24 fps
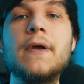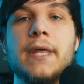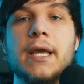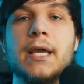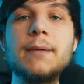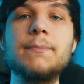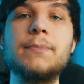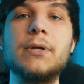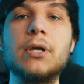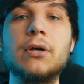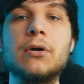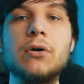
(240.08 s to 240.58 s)
They
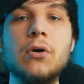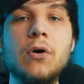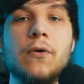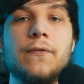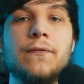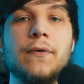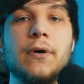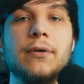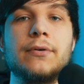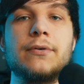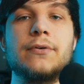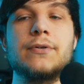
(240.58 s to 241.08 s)
can be your
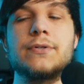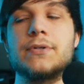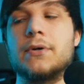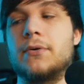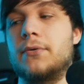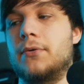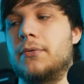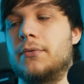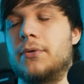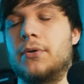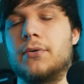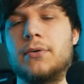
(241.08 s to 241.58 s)
co-founders
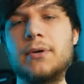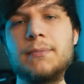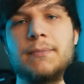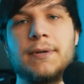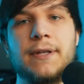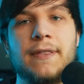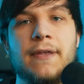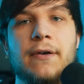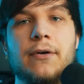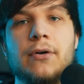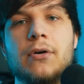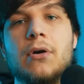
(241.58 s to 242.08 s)
or you can be
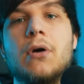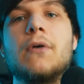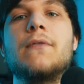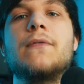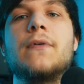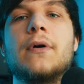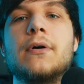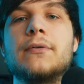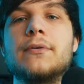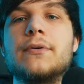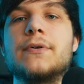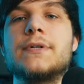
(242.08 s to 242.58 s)
their
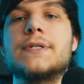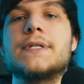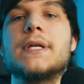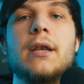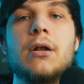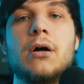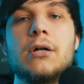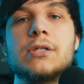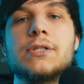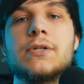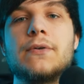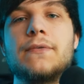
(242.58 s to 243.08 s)
co-founders. And
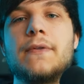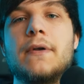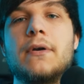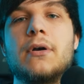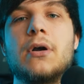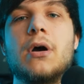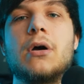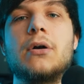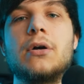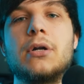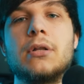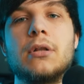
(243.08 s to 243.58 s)
also there
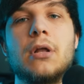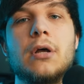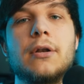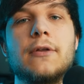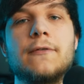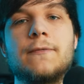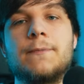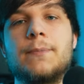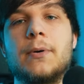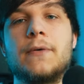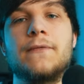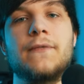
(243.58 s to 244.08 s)
are a lot
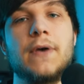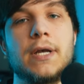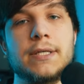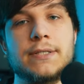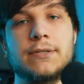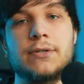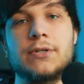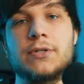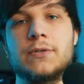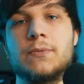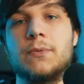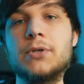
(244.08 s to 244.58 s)
of
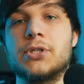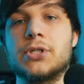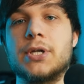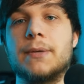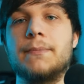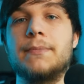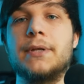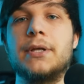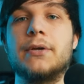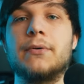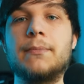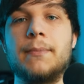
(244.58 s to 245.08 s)
professors which
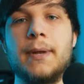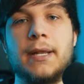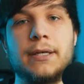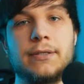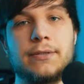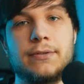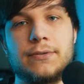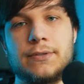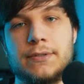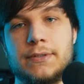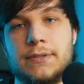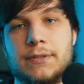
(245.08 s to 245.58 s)
can be your
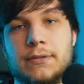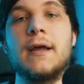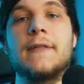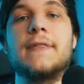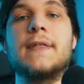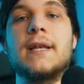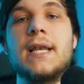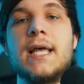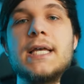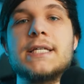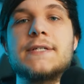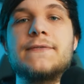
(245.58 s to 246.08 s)
mentors. And
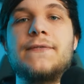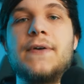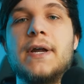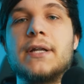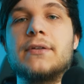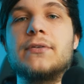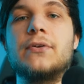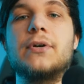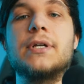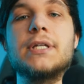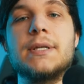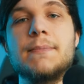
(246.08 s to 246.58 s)
the last
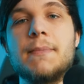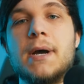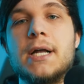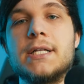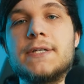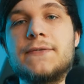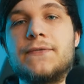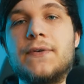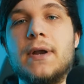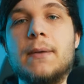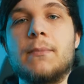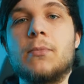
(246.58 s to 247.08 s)
factor in the
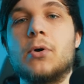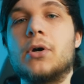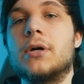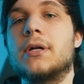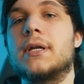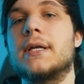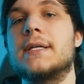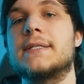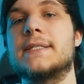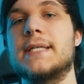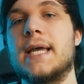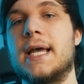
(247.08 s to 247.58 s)
Miles
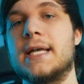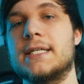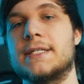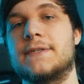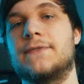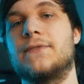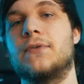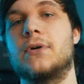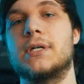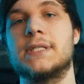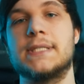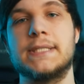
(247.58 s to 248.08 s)
framework is S
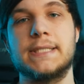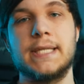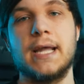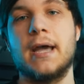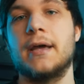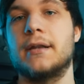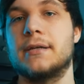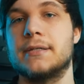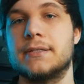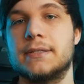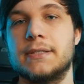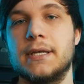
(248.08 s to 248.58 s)
for
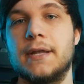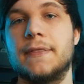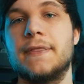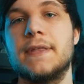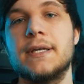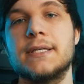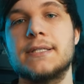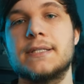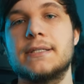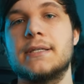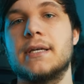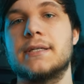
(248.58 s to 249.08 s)
status, and
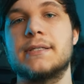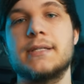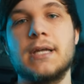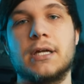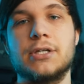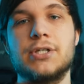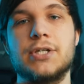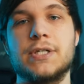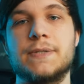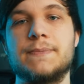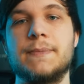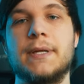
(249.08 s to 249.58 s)
this does not
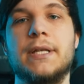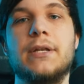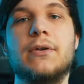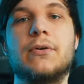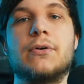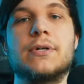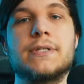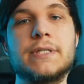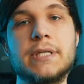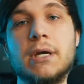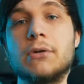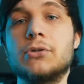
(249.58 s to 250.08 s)
just mean
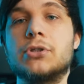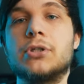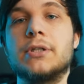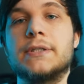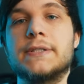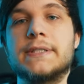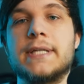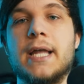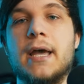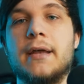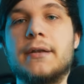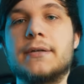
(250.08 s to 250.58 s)
your social
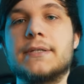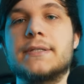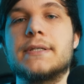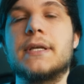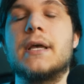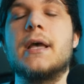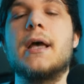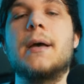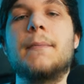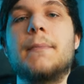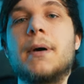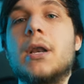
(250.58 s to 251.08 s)
status,
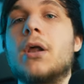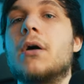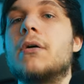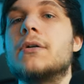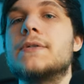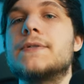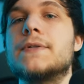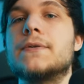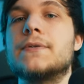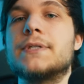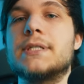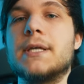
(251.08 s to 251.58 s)
but
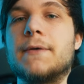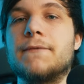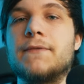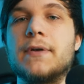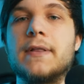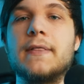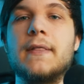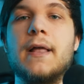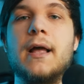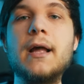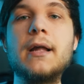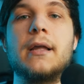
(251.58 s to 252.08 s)
also
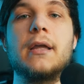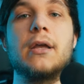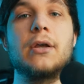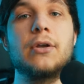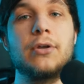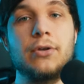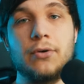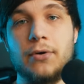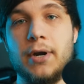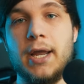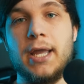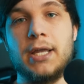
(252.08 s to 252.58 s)
something like
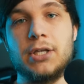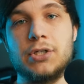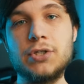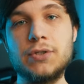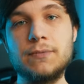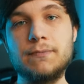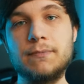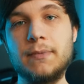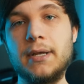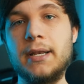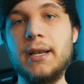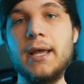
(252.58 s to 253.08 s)
your
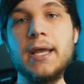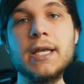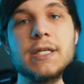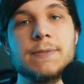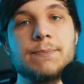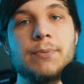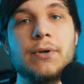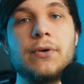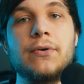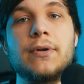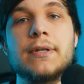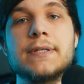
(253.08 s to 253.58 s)
age. And I
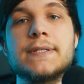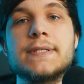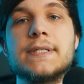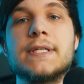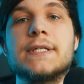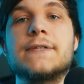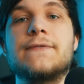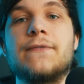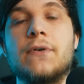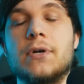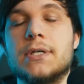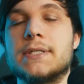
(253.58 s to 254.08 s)
experienced
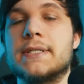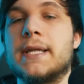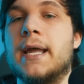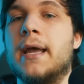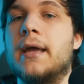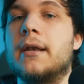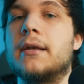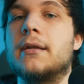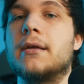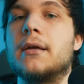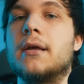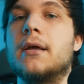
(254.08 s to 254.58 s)
this
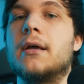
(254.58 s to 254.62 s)
firsthand.